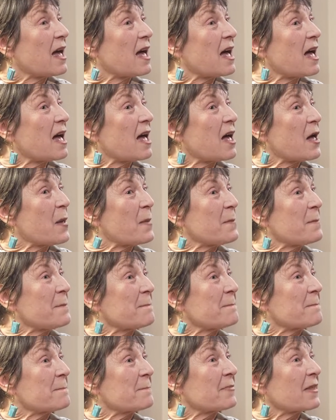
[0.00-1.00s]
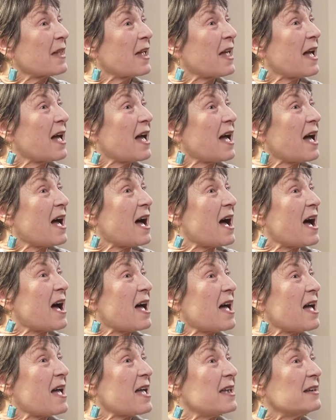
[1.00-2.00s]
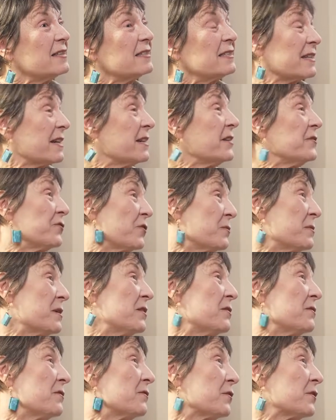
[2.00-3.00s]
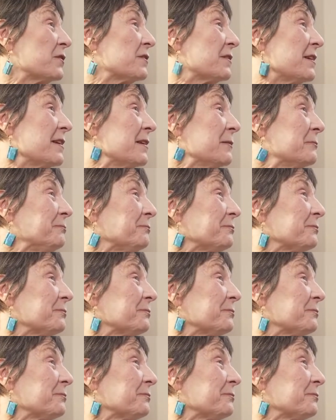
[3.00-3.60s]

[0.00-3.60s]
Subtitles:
I studied German at university.